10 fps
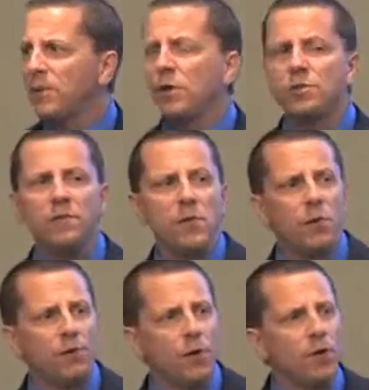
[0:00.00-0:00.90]
those of you who
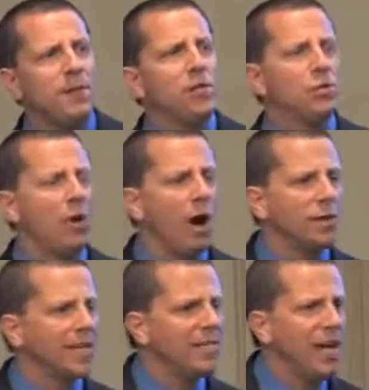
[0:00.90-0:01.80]
have heard me do
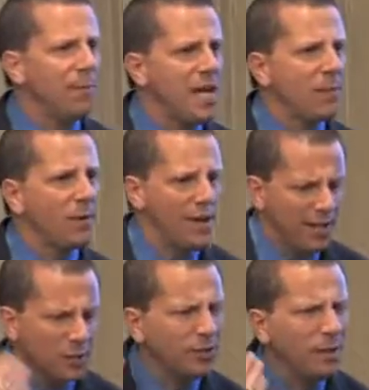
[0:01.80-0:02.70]
calls, I tell people,
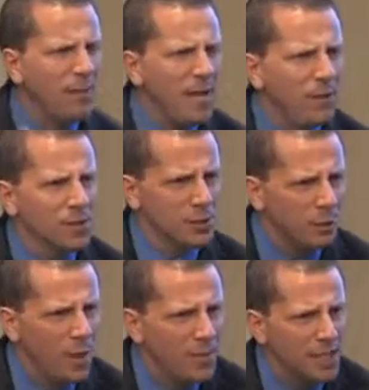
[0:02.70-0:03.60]
some people,
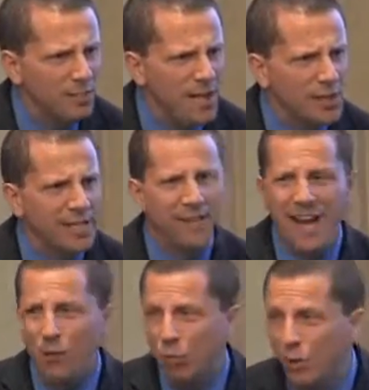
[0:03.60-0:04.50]
some women especially, they
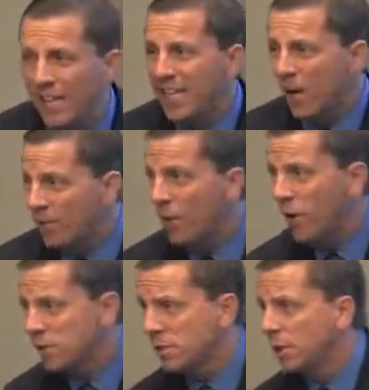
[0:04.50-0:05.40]
got really young
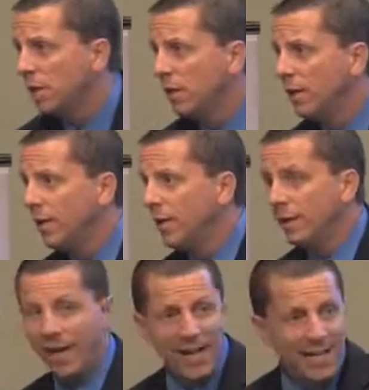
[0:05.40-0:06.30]
voice.
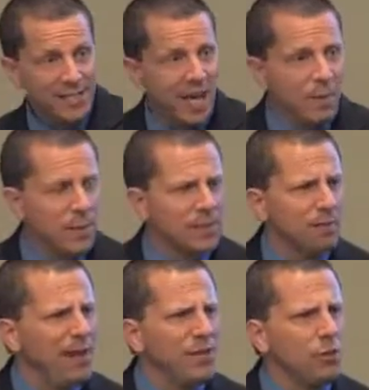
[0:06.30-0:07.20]
And I tell people,
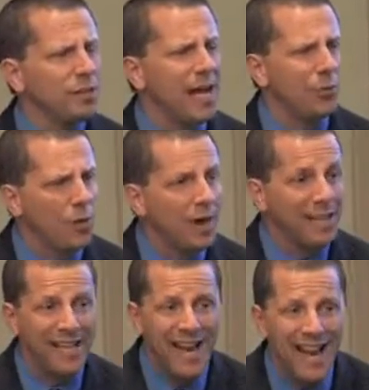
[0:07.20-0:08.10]
man, you sound wrong.
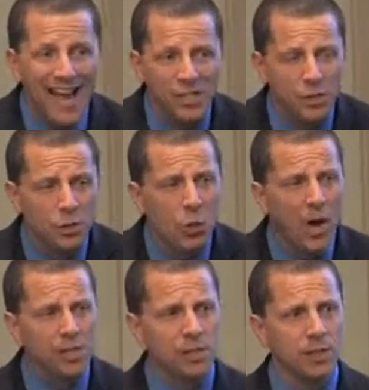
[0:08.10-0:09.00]
Can I ask you a
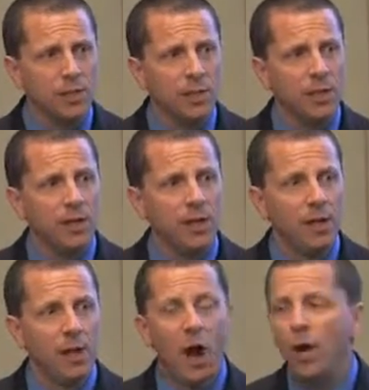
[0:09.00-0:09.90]
question?
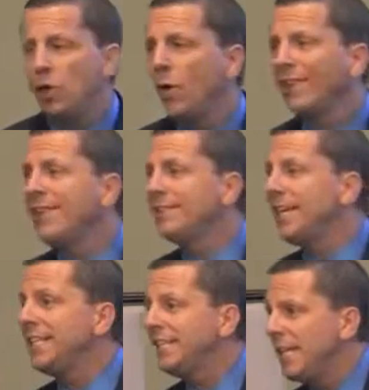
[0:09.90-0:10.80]
Are you at least
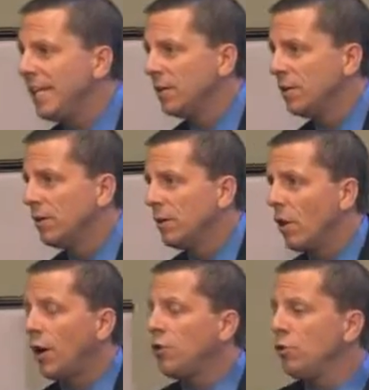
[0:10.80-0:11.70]
18?
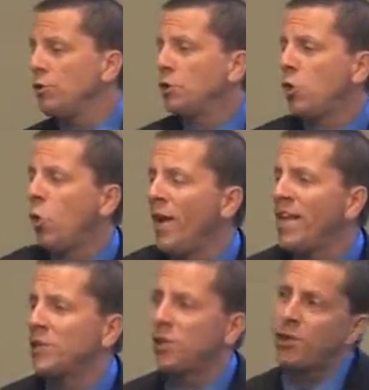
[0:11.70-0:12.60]
Are you in your
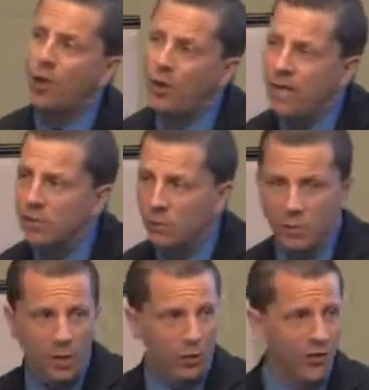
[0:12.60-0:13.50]
20s or
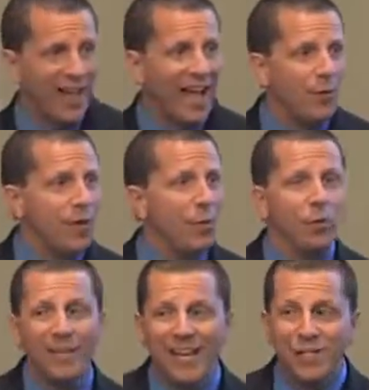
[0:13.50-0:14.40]
30s? Flattery
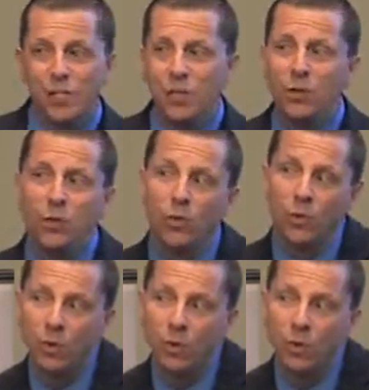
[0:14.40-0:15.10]
will get you,